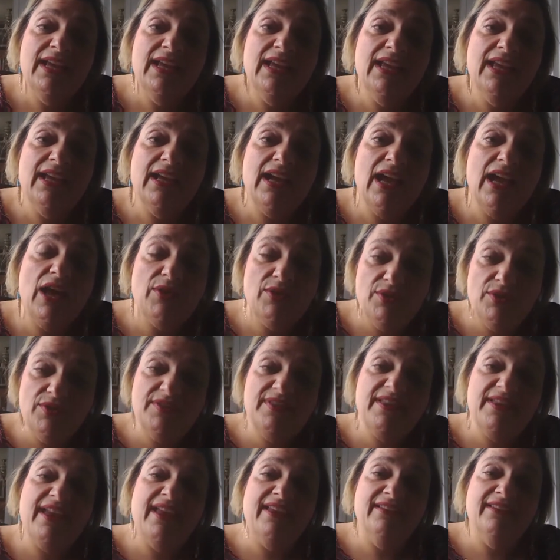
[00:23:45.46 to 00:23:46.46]
other
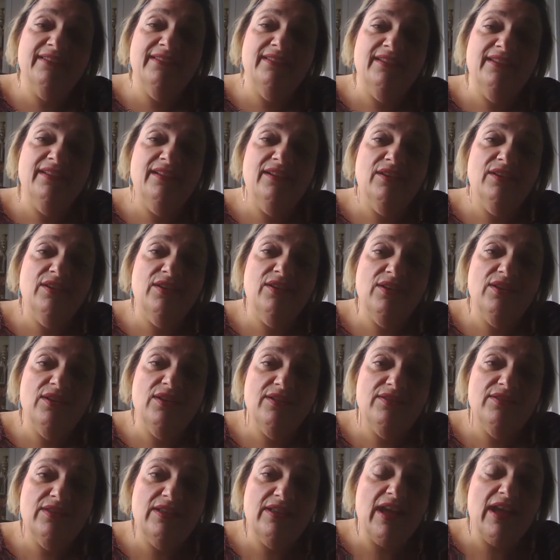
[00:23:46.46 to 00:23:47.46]
than
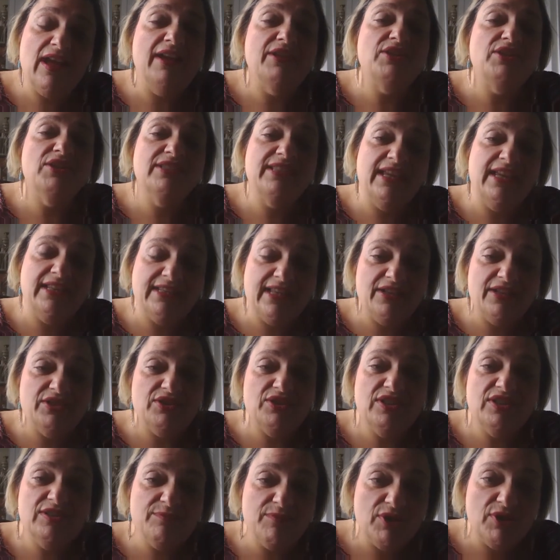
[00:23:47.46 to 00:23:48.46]
I just ate that
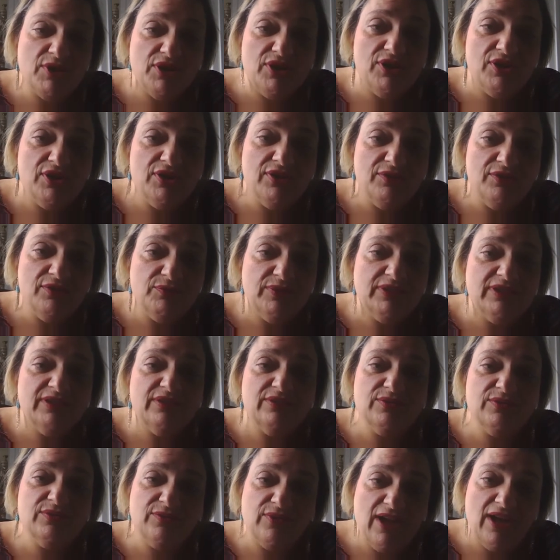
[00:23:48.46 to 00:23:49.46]
cheeseburger with mm-hmm. those
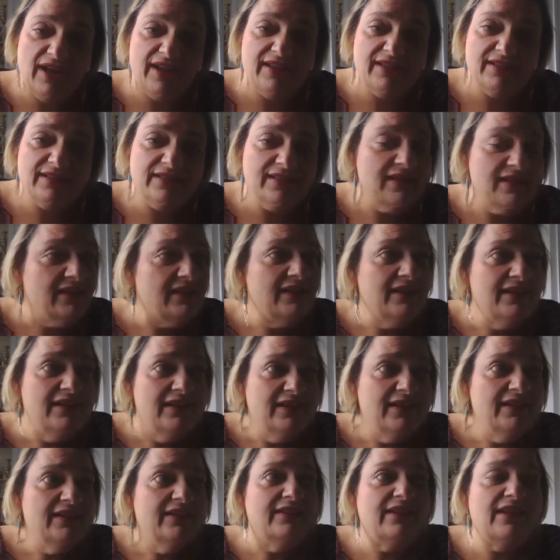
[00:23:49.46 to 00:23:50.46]
fries,
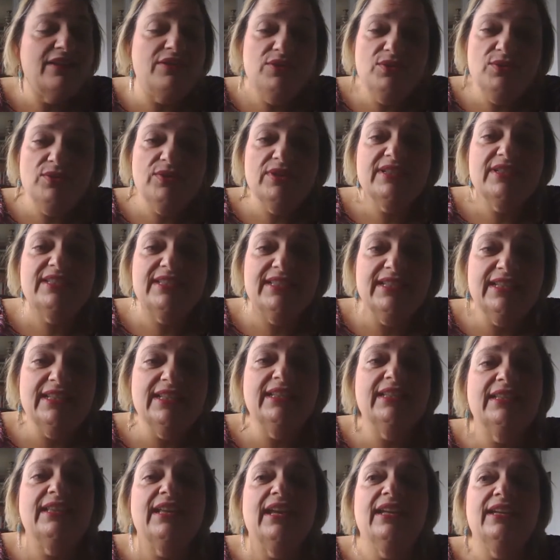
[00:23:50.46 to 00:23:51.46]
then you could see
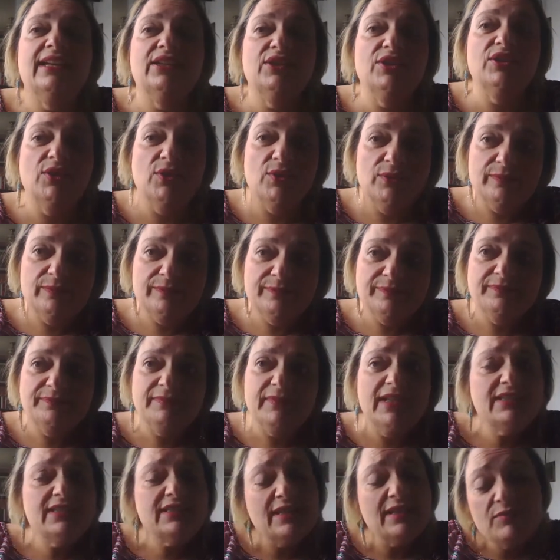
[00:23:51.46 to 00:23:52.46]
that, you know,
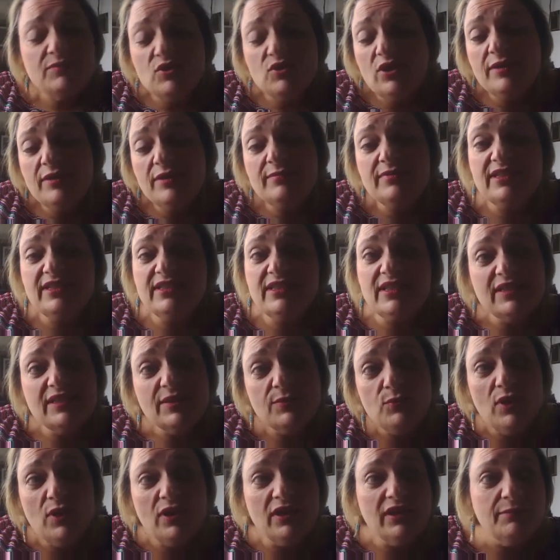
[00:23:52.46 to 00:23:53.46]
and sometimes it doesn't
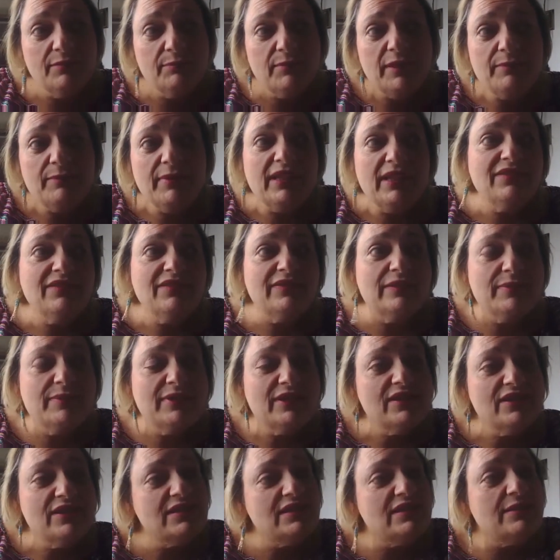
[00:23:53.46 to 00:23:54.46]
work in my benefit
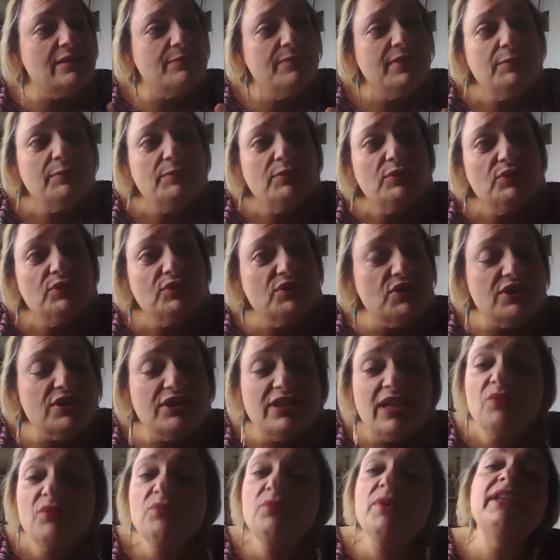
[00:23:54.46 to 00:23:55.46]
because some people are just
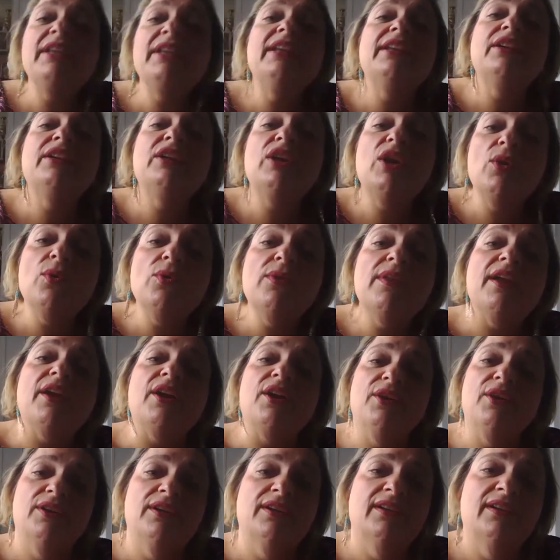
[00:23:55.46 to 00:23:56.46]
not ready to go there.
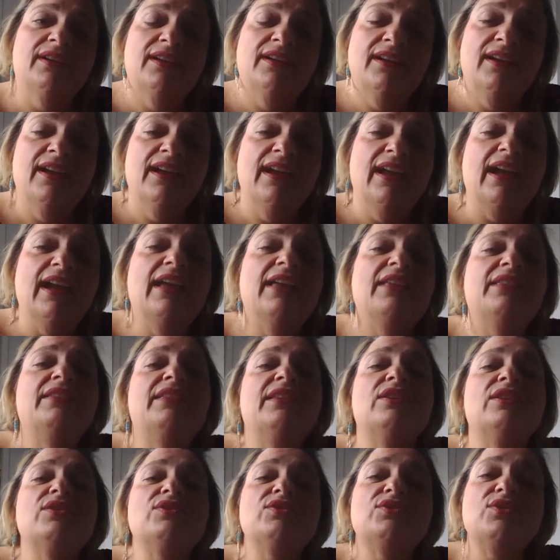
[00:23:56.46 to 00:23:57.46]
Yeah. And they'll
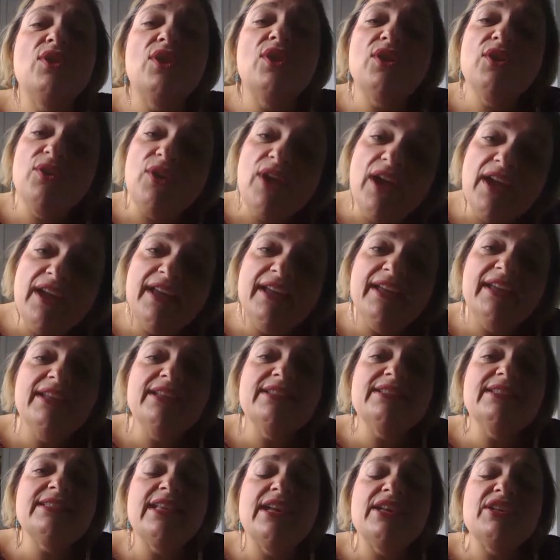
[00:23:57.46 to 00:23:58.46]
start crying in a
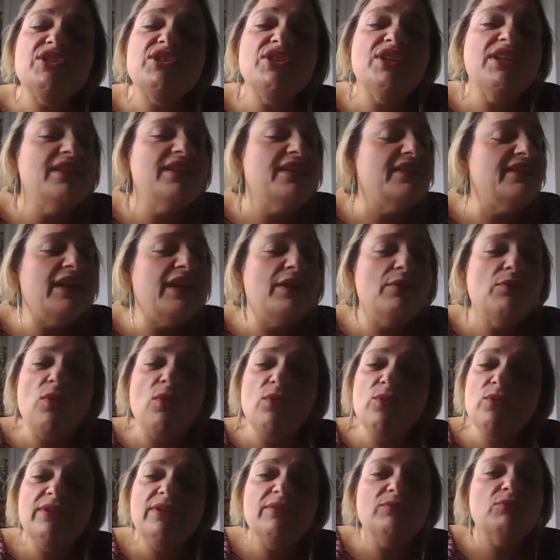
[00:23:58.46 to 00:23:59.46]
session and then they
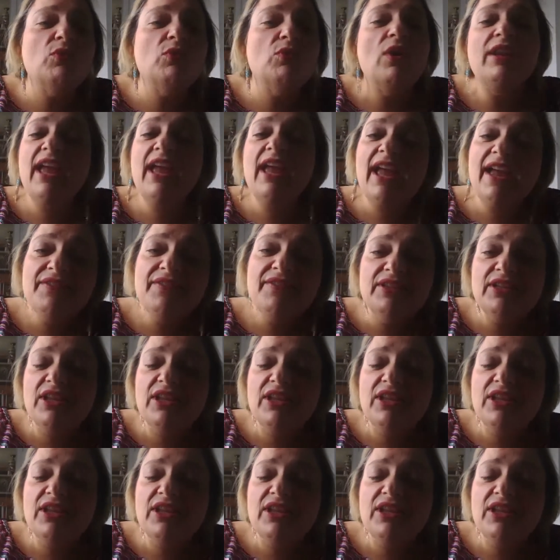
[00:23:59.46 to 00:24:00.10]
won't want to have another